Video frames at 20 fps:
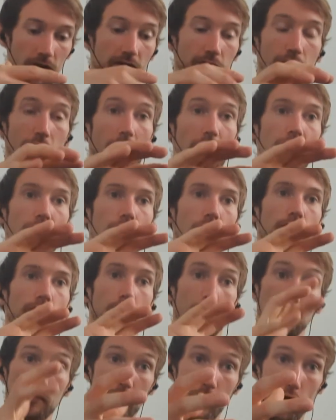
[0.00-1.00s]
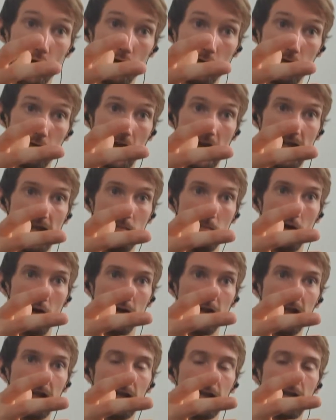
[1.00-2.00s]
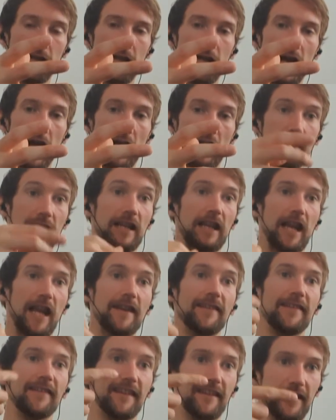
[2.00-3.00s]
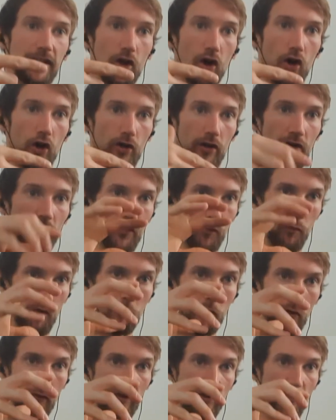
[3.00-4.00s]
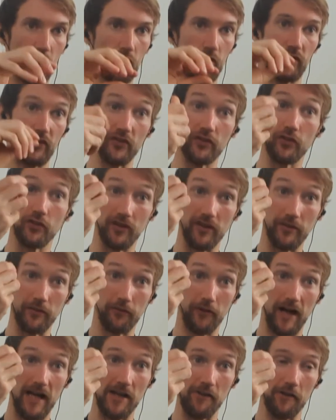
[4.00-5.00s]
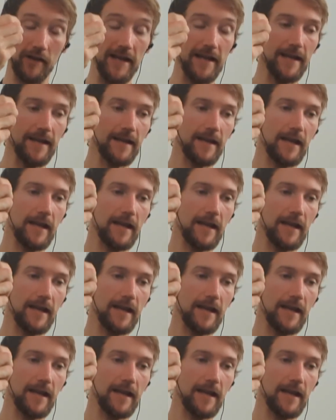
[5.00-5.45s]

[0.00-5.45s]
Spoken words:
it's very good for purifying the body and cleansing the organs and removing toxins because it's fiery.